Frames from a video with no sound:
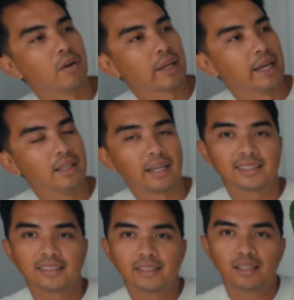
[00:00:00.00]
Okay, like
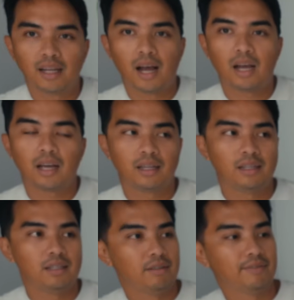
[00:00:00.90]
I said,
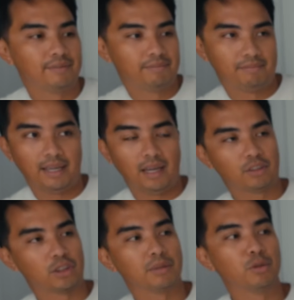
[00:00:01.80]
I
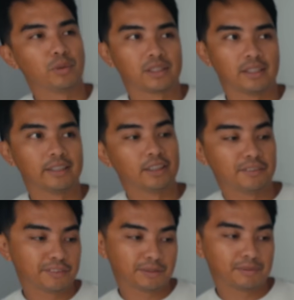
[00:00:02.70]
had trouble with
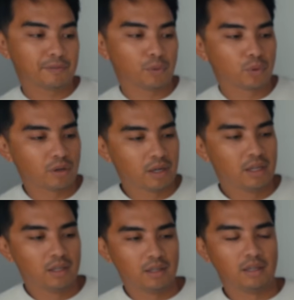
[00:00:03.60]
Clarinerviums before,
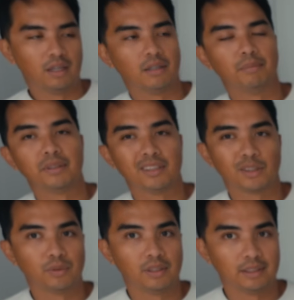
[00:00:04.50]
but
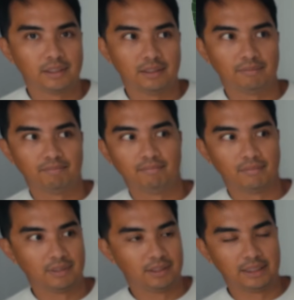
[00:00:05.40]
this one is
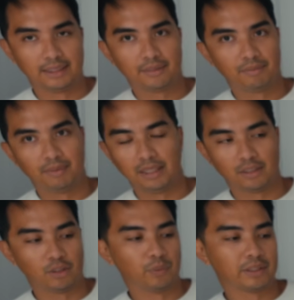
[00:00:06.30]

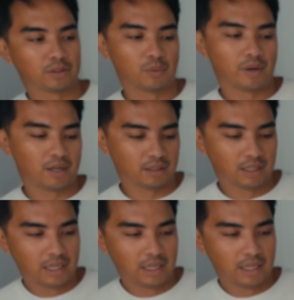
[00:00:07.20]
it's doing so well.